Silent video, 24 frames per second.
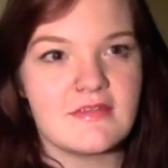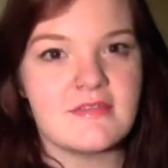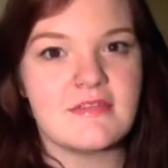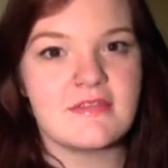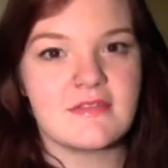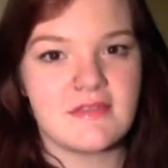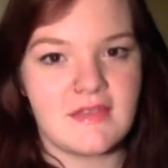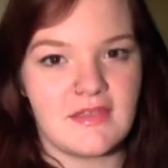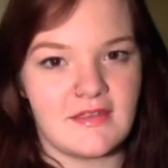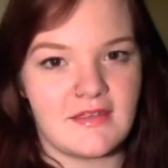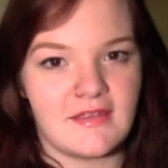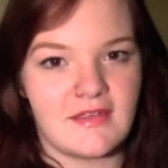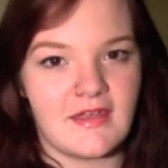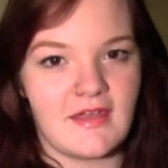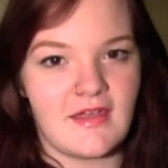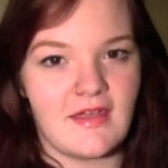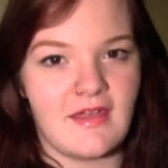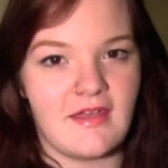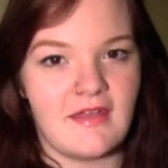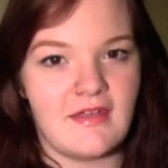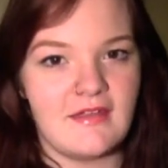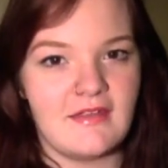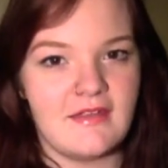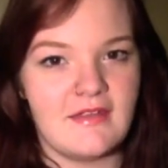
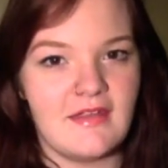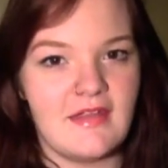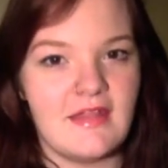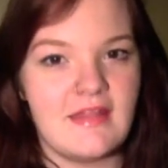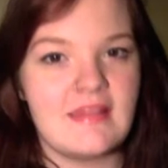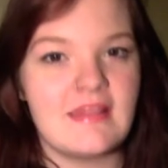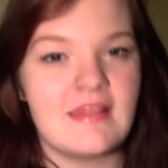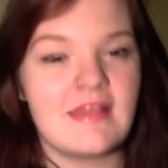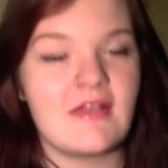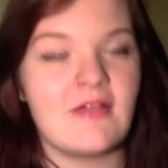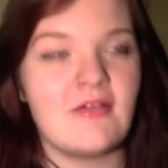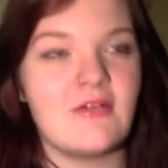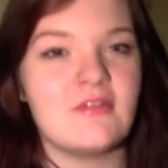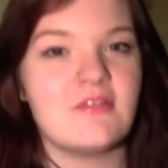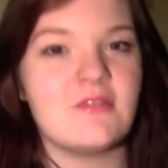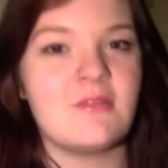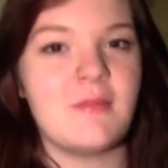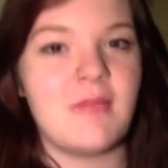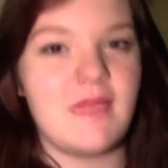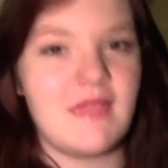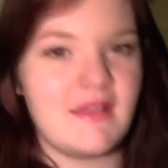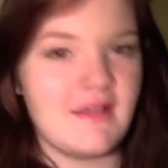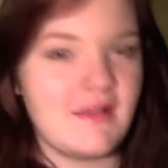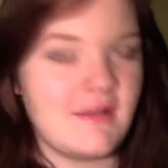skincare and then go on to
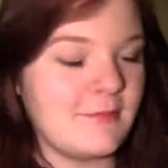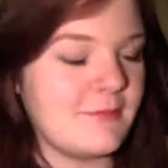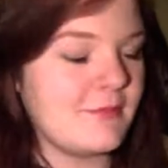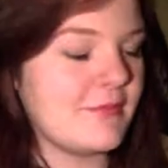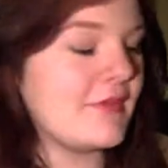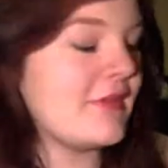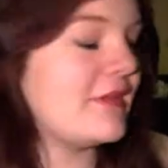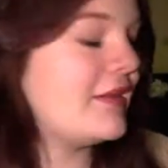makeup.